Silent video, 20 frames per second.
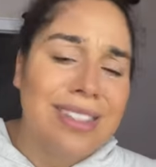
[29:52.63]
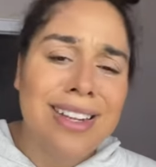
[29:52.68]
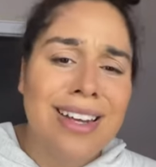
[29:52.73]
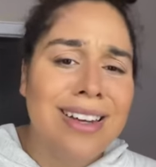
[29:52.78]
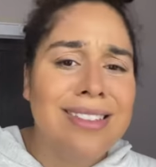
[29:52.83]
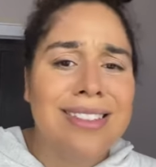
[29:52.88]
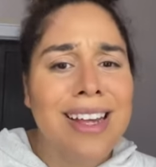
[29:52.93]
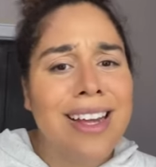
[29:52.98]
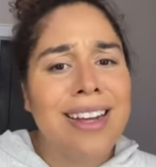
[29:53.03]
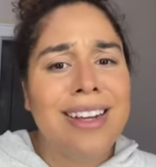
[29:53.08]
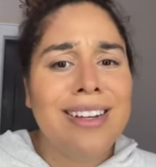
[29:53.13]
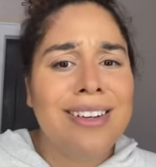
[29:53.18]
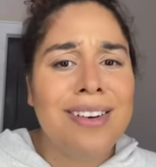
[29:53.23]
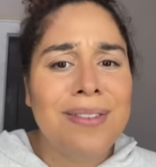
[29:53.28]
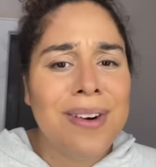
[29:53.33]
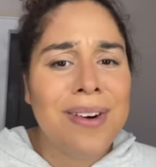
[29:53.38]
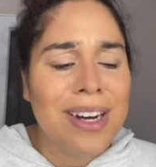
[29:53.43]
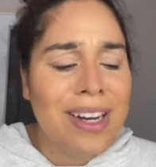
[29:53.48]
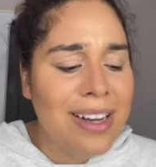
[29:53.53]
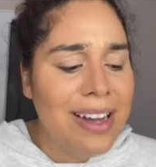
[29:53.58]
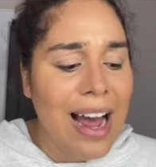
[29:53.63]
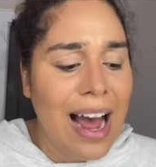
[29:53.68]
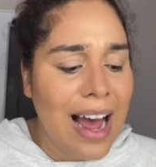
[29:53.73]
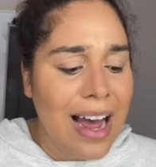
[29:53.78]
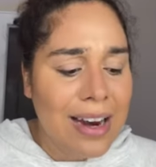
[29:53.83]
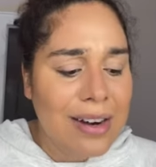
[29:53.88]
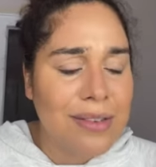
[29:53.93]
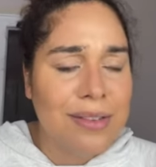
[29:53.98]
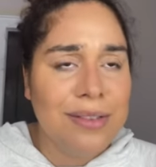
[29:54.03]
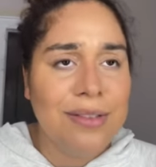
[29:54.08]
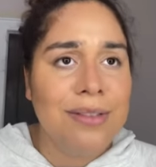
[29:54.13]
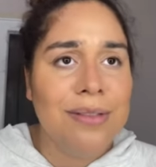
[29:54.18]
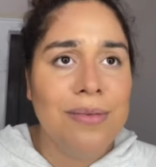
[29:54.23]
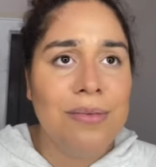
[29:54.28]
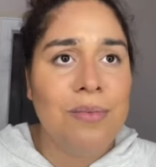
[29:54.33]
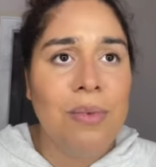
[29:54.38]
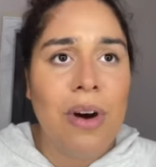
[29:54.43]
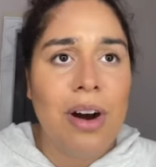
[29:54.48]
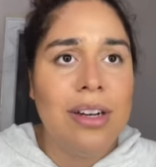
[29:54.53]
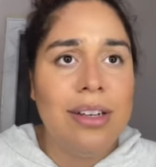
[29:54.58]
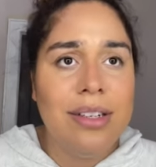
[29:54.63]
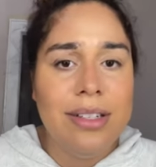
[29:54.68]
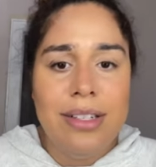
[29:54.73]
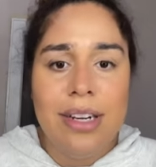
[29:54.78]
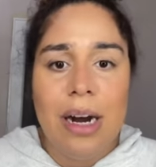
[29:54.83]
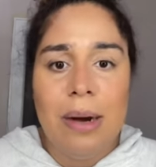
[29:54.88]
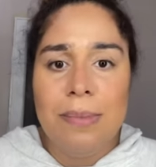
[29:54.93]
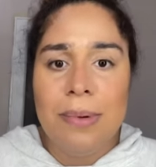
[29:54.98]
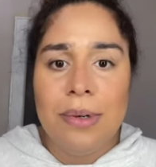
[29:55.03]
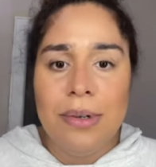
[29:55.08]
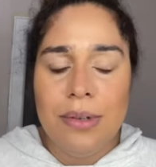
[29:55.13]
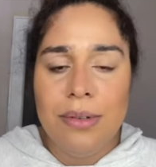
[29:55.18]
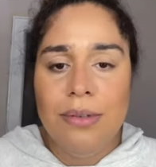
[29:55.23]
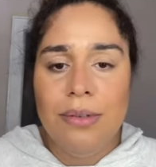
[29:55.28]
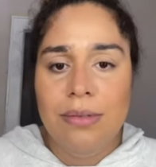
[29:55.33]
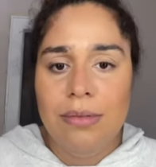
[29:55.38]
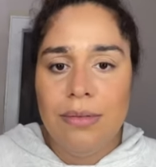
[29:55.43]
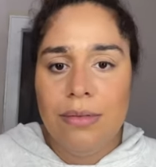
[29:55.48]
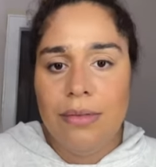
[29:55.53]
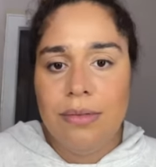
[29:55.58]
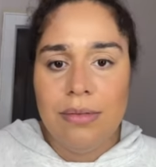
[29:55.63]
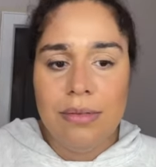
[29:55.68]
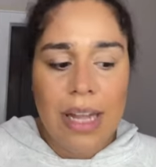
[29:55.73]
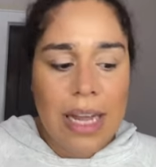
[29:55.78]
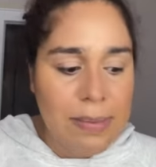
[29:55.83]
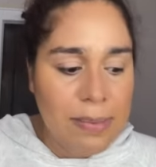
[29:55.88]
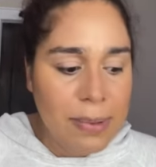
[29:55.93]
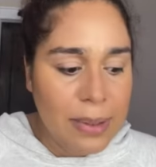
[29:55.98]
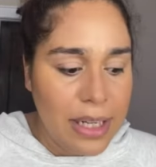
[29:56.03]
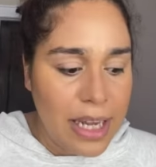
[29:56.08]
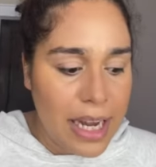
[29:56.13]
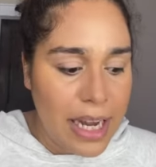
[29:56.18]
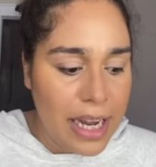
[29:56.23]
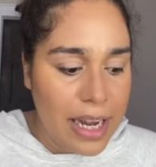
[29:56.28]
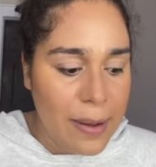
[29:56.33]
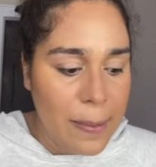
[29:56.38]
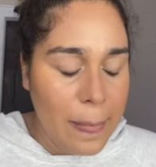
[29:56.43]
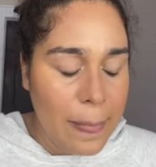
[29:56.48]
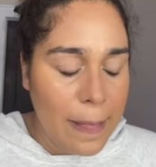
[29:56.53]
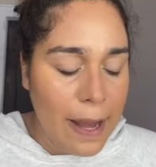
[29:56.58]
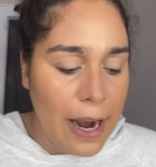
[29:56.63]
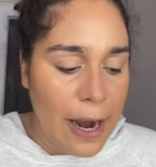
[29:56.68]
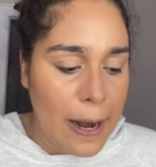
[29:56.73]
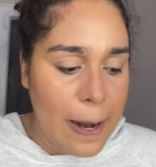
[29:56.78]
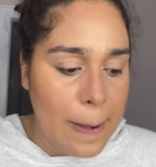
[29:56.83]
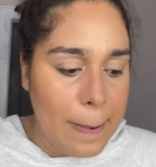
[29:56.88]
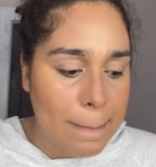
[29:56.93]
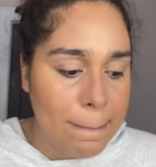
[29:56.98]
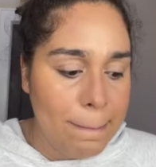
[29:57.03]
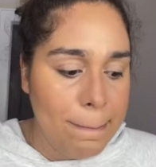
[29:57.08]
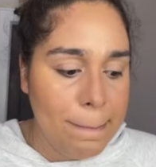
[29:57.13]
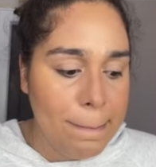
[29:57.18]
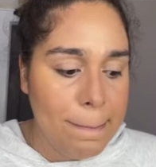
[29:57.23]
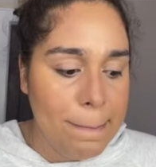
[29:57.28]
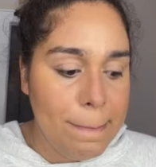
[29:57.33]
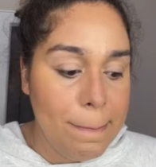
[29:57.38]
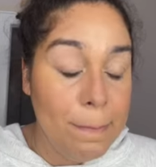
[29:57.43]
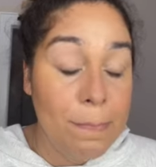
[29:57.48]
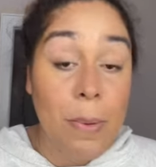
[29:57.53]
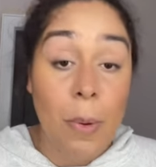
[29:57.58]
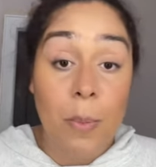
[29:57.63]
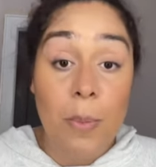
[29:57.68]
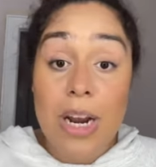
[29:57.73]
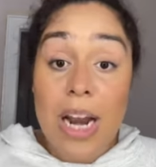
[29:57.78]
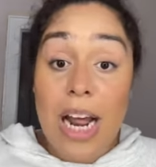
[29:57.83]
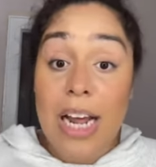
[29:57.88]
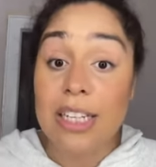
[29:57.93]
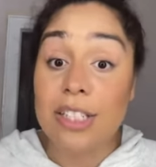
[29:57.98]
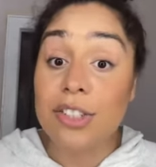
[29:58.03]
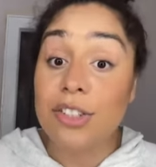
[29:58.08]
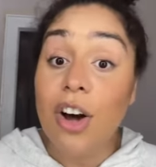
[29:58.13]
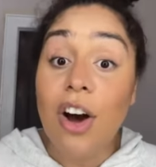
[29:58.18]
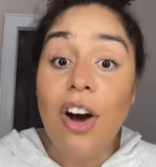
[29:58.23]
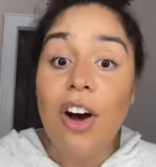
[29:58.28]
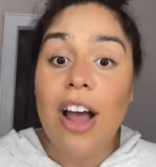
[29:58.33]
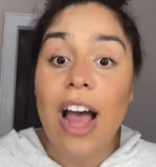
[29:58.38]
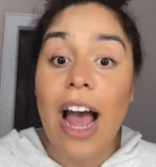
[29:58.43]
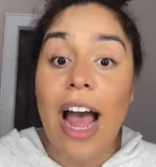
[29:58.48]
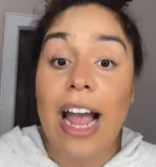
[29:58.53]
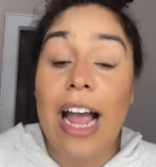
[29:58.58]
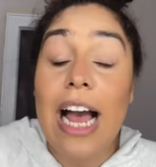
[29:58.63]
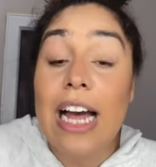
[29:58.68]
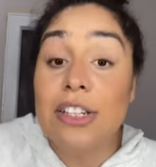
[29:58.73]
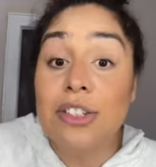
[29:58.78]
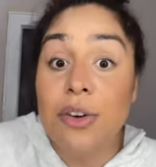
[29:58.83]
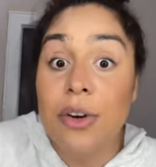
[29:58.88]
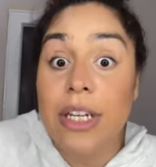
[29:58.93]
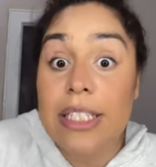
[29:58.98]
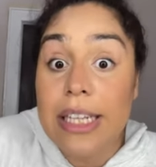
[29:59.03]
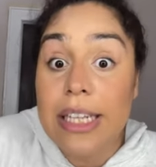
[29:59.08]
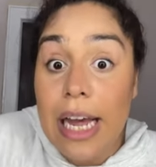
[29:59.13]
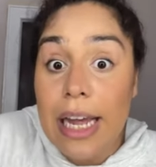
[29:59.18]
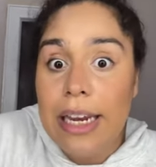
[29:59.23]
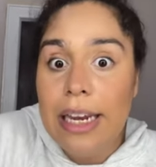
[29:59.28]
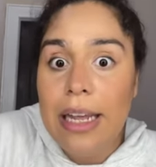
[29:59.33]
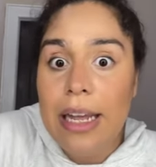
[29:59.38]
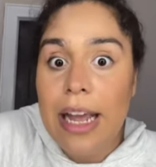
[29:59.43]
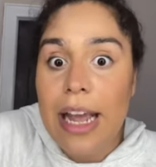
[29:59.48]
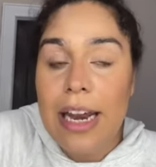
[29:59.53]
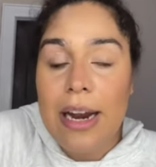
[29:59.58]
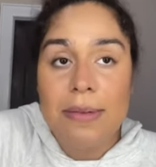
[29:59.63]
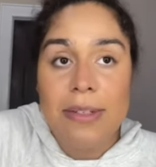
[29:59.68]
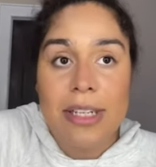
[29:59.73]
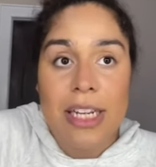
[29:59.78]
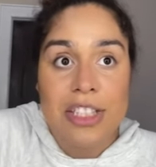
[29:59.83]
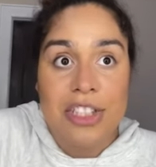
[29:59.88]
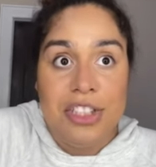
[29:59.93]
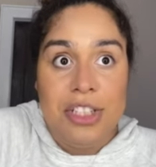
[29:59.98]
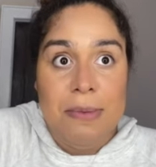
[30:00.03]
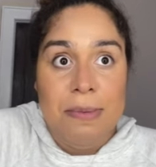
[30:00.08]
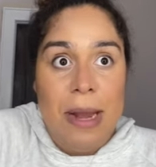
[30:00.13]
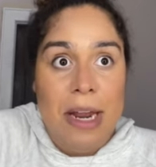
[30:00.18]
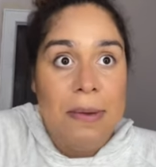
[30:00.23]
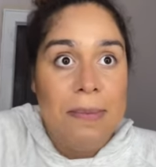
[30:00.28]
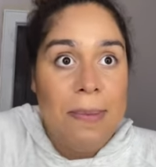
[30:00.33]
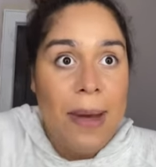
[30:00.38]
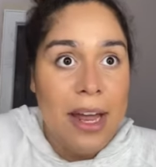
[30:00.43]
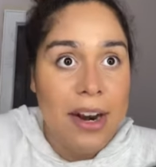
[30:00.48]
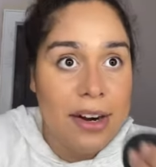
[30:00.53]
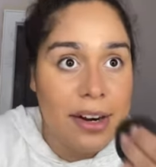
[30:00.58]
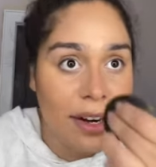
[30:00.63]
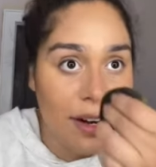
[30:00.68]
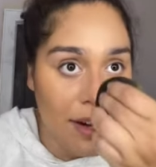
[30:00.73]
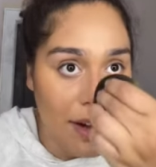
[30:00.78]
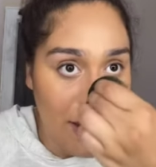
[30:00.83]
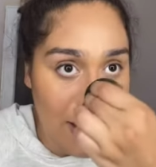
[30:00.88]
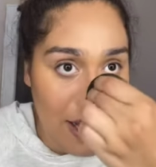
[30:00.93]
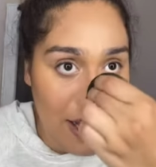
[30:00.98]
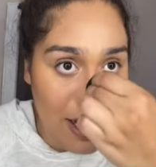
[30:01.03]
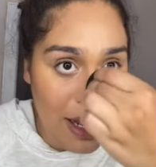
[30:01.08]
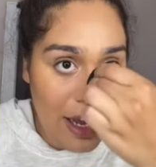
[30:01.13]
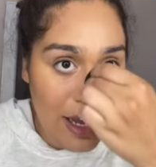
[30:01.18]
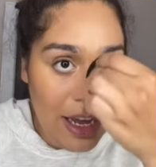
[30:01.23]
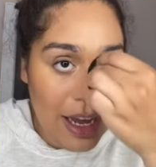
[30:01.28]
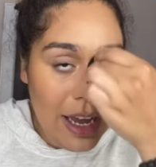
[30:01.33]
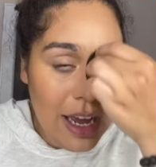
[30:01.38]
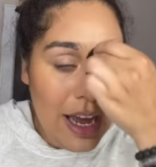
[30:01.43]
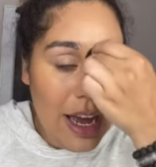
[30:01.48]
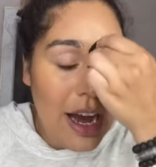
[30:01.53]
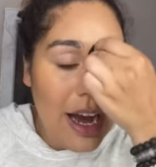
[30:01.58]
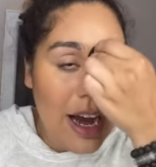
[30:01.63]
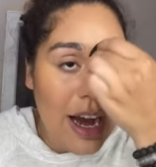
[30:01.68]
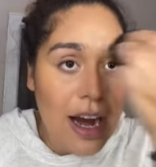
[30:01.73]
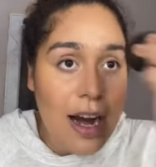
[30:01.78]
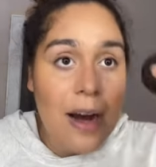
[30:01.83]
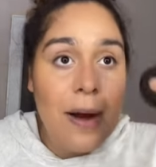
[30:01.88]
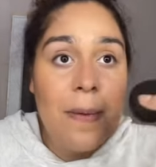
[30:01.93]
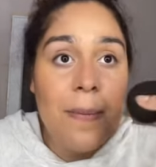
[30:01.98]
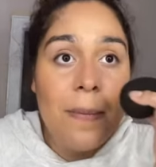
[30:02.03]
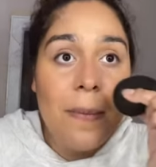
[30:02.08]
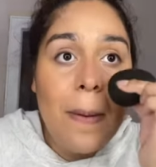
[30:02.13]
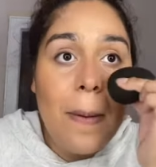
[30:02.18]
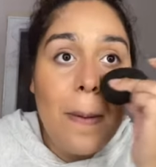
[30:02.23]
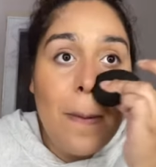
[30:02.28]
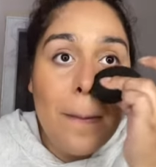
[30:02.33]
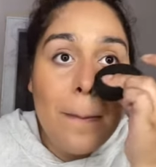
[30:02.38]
So I was like, you know what? I don't want double labeling. Um, but when I saw it, I got so excited and I was like, she made it better. Um,